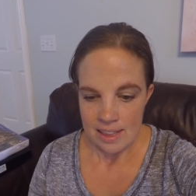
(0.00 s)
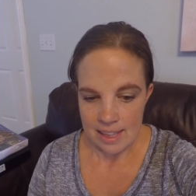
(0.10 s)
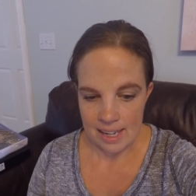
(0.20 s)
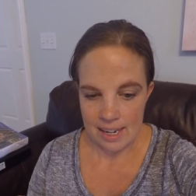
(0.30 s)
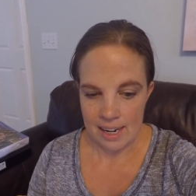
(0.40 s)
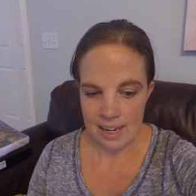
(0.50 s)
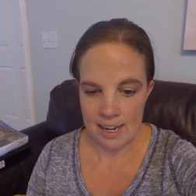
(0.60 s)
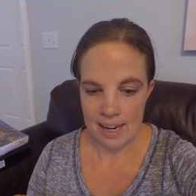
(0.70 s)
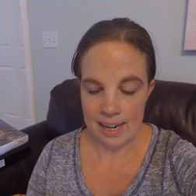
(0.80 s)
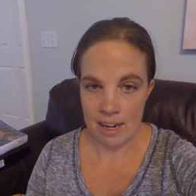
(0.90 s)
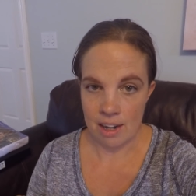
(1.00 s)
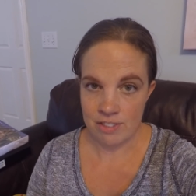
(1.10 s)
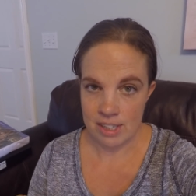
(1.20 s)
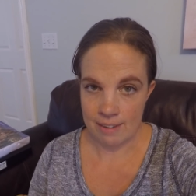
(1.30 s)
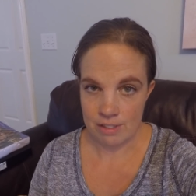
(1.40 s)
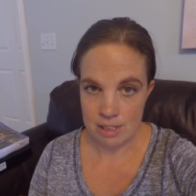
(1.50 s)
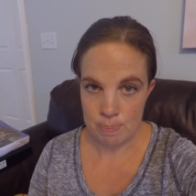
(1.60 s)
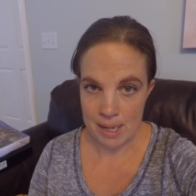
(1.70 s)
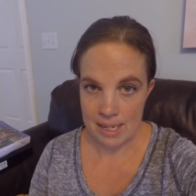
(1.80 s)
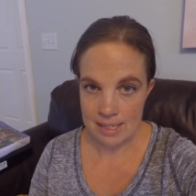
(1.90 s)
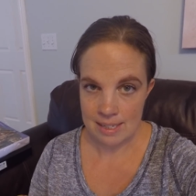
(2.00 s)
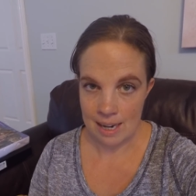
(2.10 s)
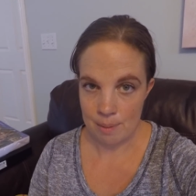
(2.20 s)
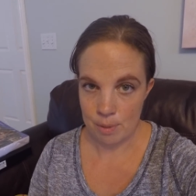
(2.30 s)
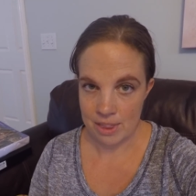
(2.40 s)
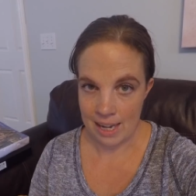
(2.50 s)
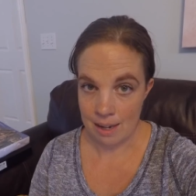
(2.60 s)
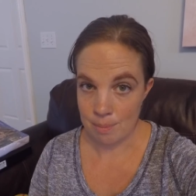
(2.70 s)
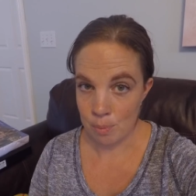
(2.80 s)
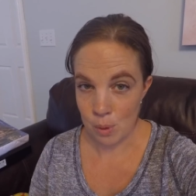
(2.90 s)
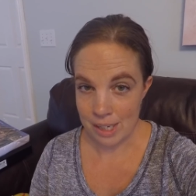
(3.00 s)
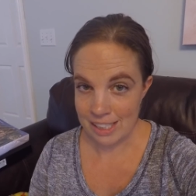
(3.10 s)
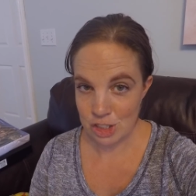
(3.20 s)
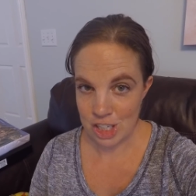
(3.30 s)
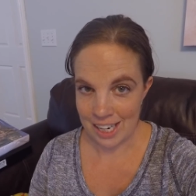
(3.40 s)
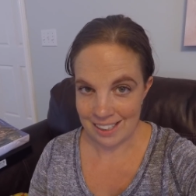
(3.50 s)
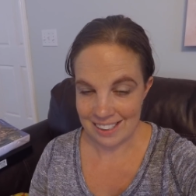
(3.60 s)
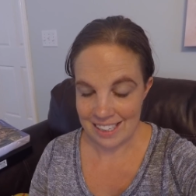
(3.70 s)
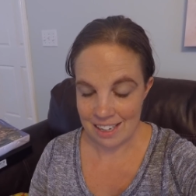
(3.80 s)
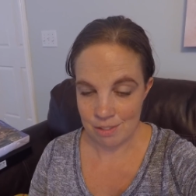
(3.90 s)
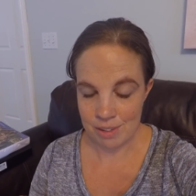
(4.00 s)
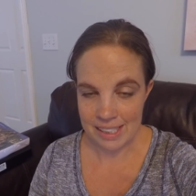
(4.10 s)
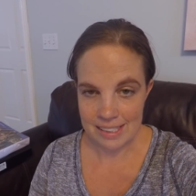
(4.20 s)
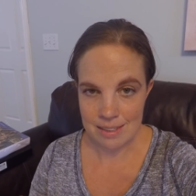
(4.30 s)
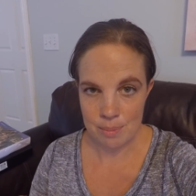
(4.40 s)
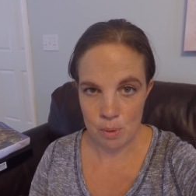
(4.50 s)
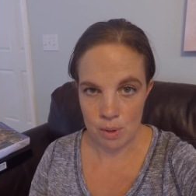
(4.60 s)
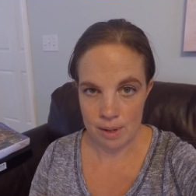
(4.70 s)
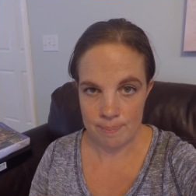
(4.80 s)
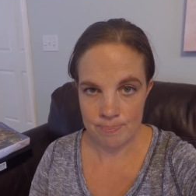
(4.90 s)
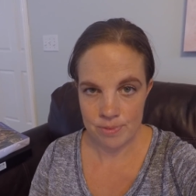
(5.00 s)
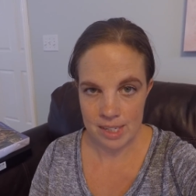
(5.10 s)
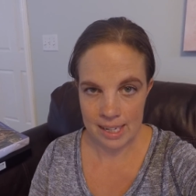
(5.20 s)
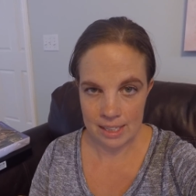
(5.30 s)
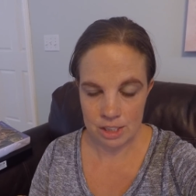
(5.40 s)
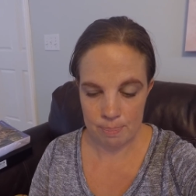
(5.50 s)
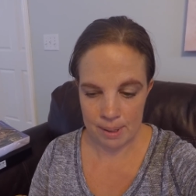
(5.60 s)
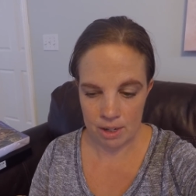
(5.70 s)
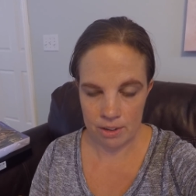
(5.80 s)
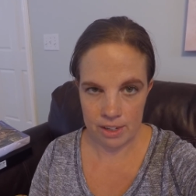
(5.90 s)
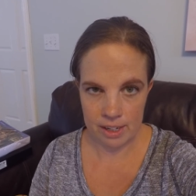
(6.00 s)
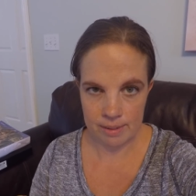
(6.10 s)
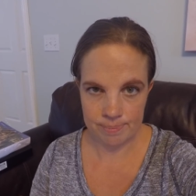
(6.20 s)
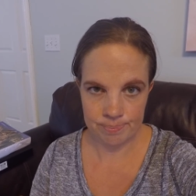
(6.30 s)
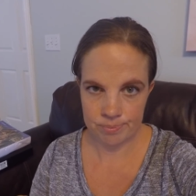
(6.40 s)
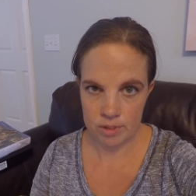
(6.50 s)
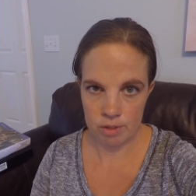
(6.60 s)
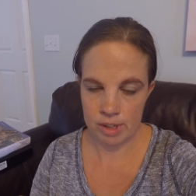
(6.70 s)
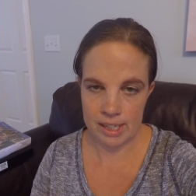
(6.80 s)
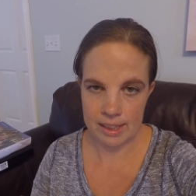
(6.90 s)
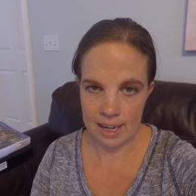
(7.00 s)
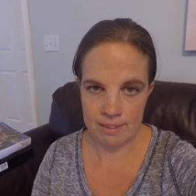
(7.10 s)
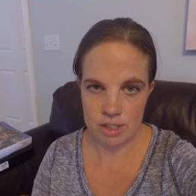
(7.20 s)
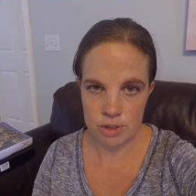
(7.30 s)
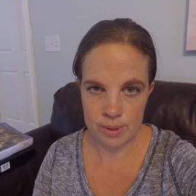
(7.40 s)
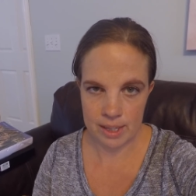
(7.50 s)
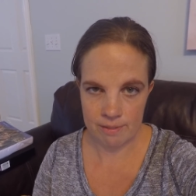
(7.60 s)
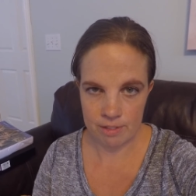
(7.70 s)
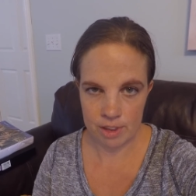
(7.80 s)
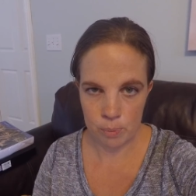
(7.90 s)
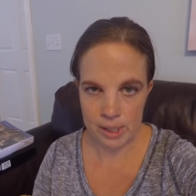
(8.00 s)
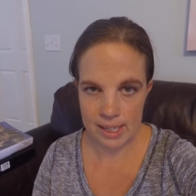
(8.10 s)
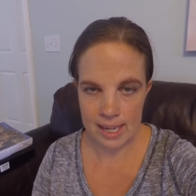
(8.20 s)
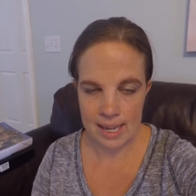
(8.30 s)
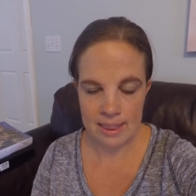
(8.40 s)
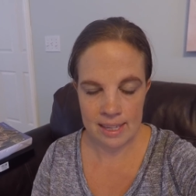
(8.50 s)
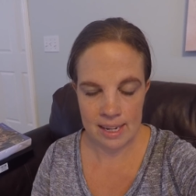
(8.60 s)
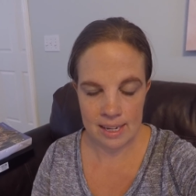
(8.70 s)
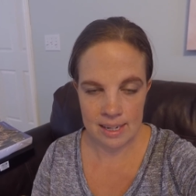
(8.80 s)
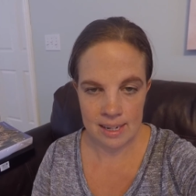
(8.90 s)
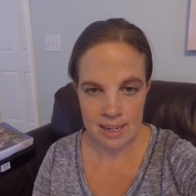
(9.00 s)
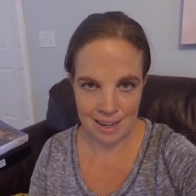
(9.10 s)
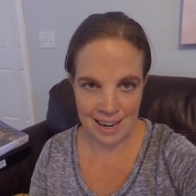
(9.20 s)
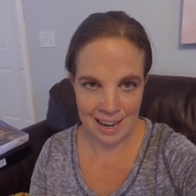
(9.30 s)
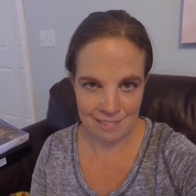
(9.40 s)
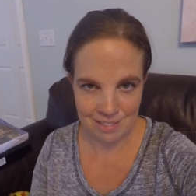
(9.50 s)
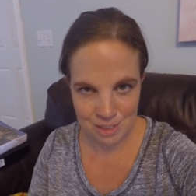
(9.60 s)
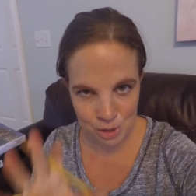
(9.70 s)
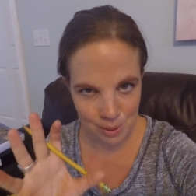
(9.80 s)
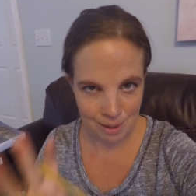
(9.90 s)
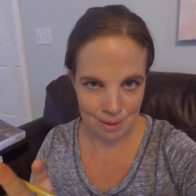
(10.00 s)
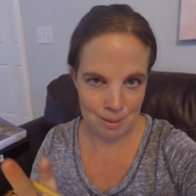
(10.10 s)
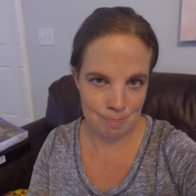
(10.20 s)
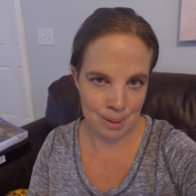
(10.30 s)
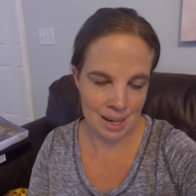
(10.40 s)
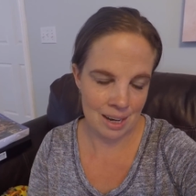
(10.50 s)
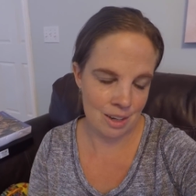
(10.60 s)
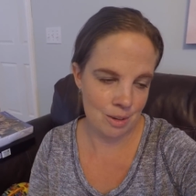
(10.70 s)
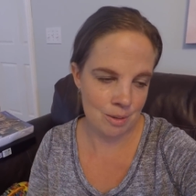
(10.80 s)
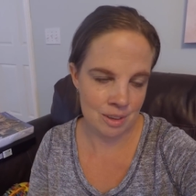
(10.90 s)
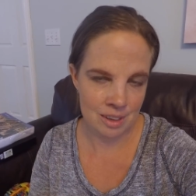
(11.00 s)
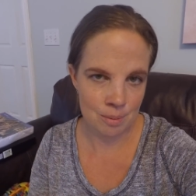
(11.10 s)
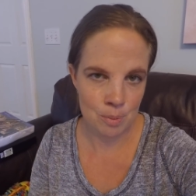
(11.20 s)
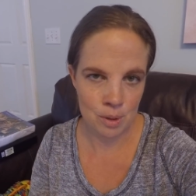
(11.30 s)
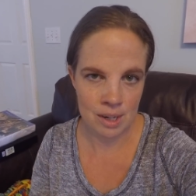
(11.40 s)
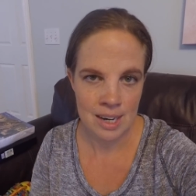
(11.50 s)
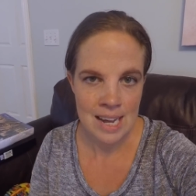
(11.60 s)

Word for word: then I often have to spend time with that morning child again reading some more to catch up on all their reading that I have to do with them for the week. And then I have a two hour block or a little more